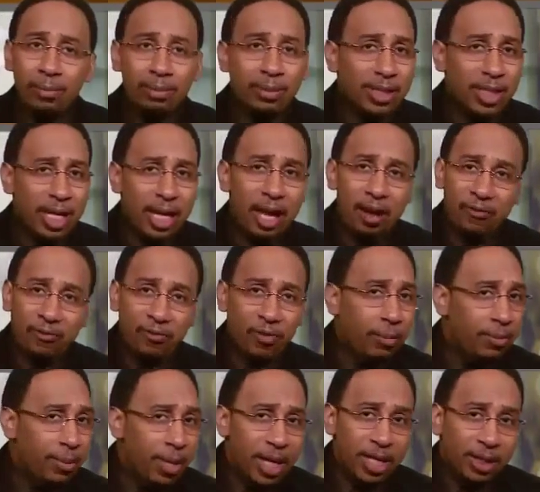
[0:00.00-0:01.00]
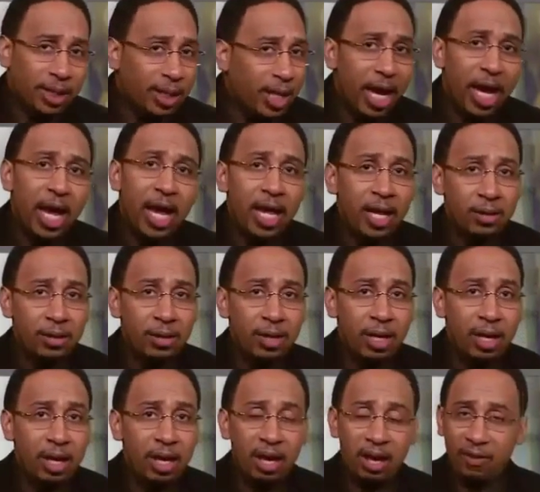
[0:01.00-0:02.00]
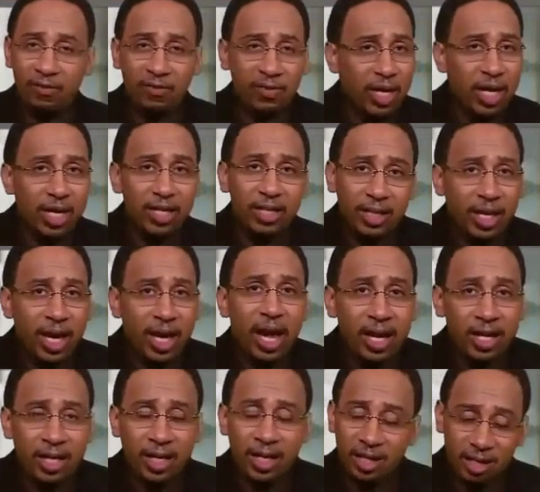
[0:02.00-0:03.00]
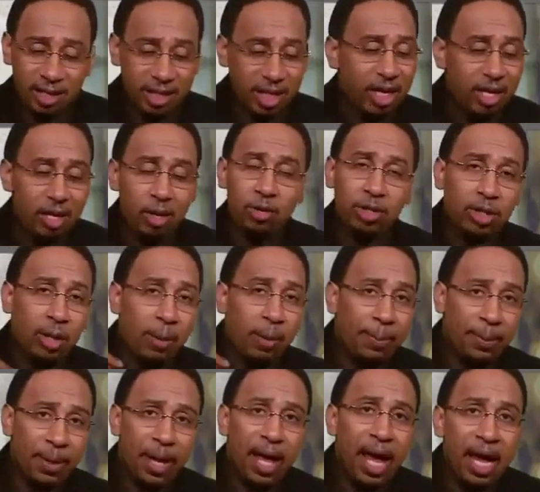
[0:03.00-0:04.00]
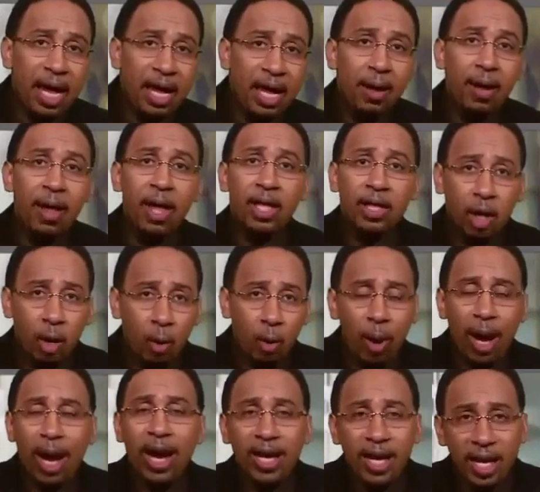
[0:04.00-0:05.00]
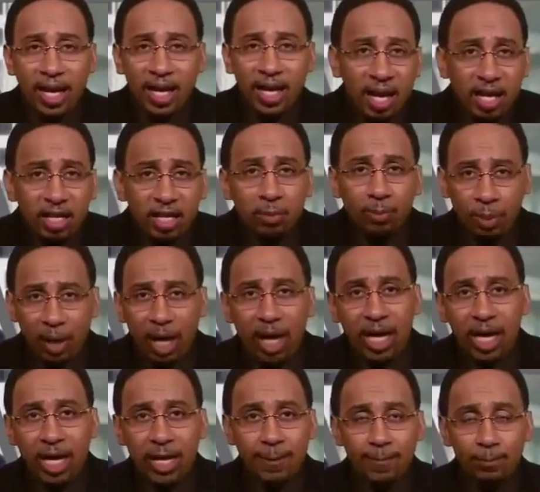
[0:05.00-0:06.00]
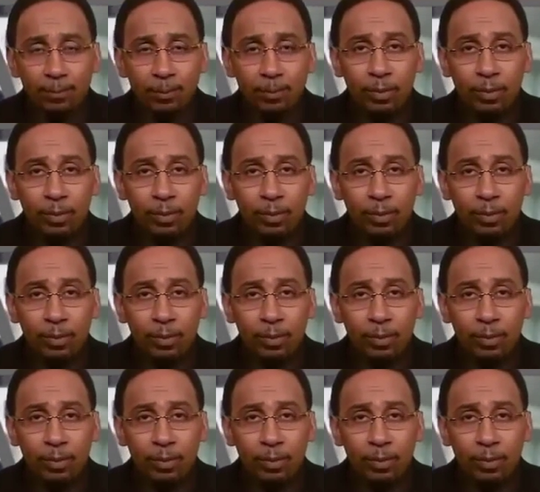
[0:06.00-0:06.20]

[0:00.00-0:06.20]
I'm seeing from this kid, if this kid continues to play the way that he's playing,